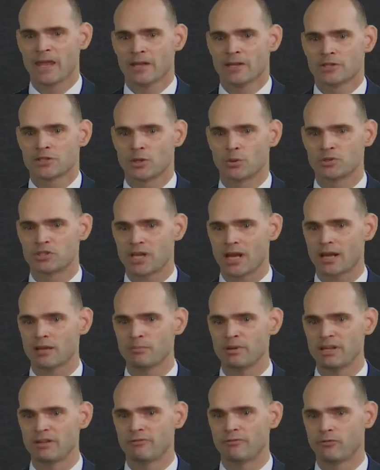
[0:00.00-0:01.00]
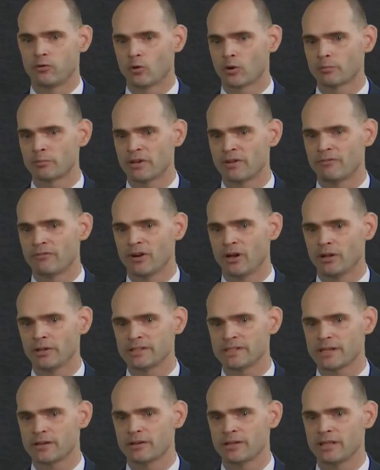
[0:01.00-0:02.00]
So it's got to be informed and
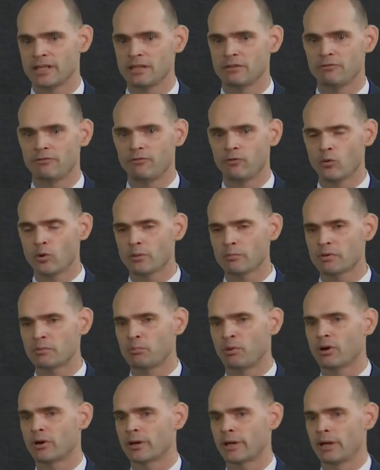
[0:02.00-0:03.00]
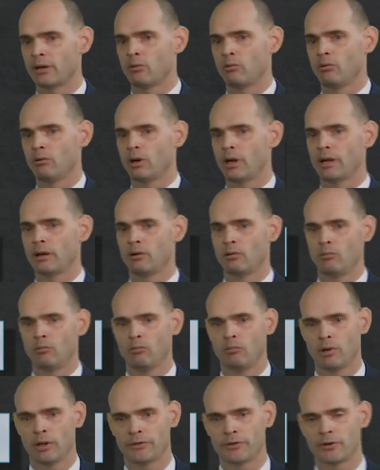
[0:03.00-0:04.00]
voluntary. The informed part, I don't
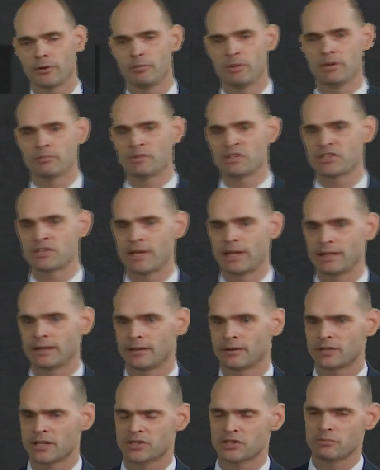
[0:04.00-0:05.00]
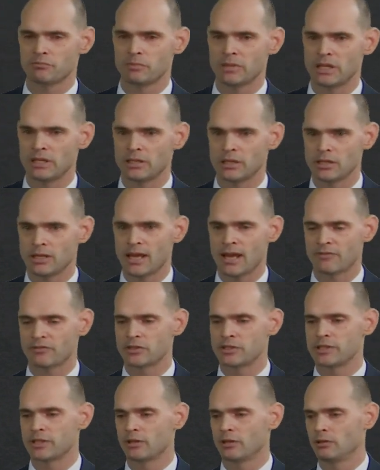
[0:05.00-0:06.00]
want there to be a mistake there. It doesn't mean that you have to
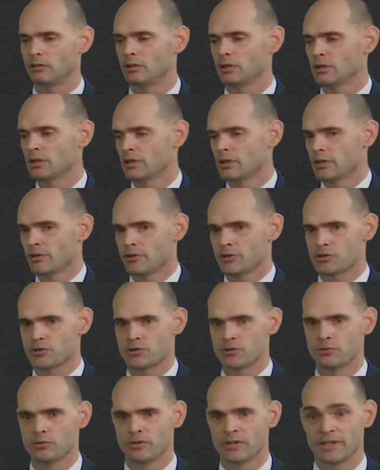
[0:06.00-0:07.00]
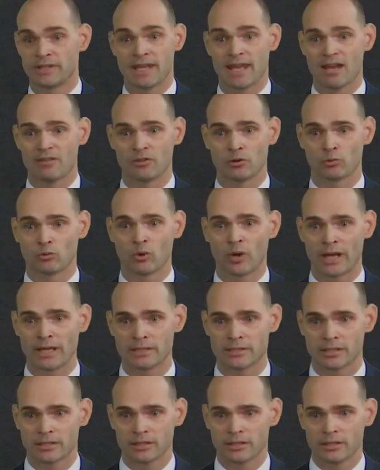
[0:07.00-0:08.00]
tell the student that they have the
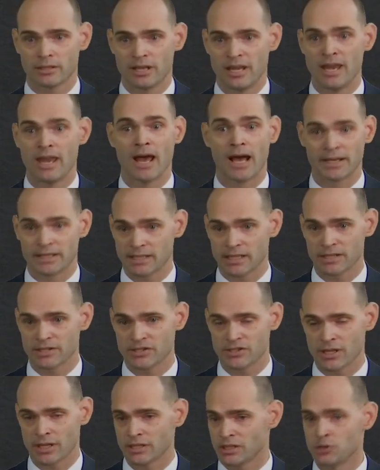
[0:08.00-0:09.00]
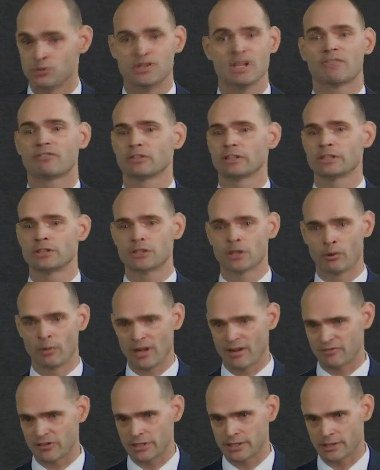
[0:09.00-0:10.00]
right not to consent. You definitely don't
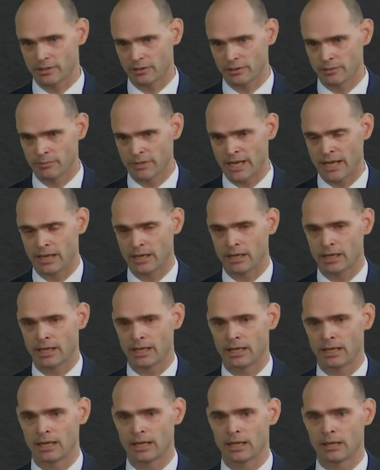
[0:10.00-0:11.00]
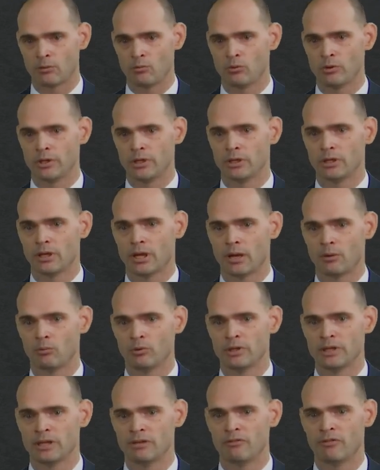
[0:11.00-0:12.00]
have to tell them that, and I wouldn't
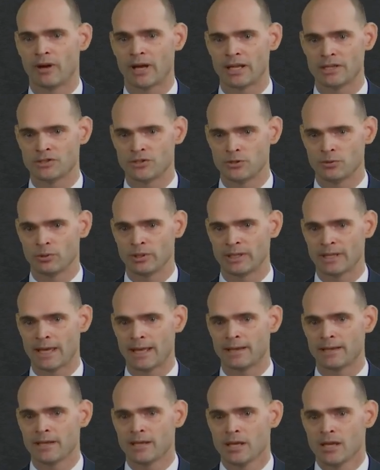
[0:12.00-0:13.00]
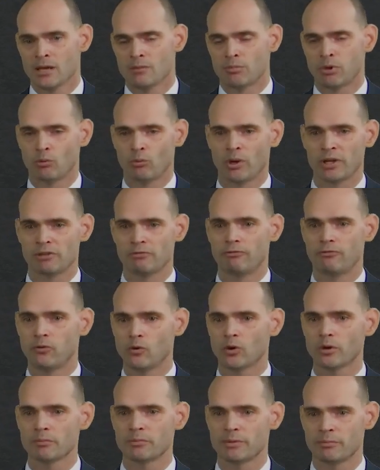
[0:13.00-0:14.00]
advise doing that. But what
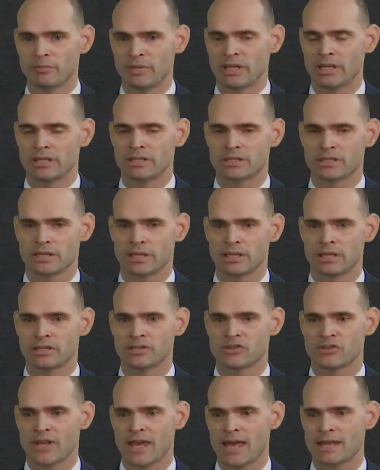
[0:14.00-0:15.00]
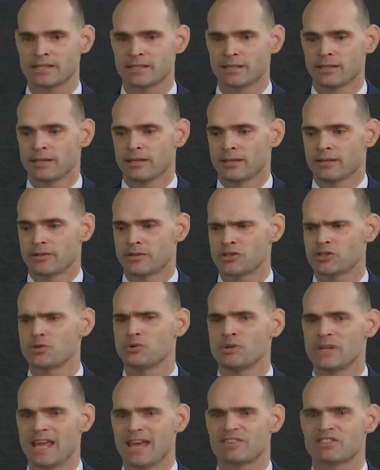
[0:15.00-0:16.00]
informed means is that the
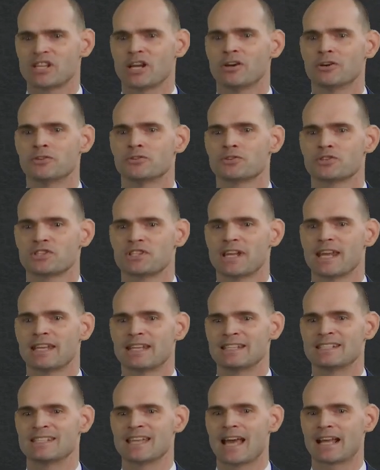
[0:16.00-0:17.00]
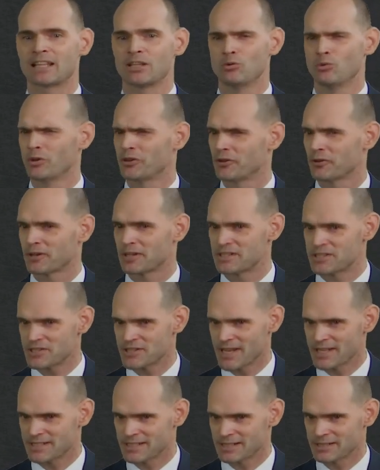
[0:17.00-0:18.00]
student has to understand exactly what they're
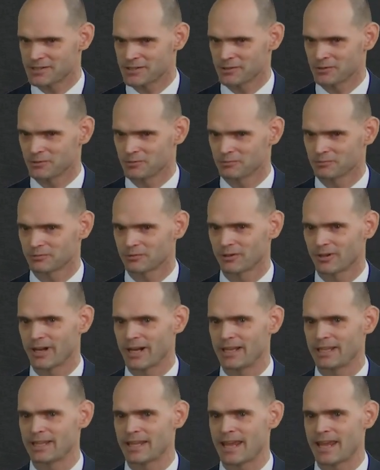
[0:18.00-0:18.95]
consenting to. Right?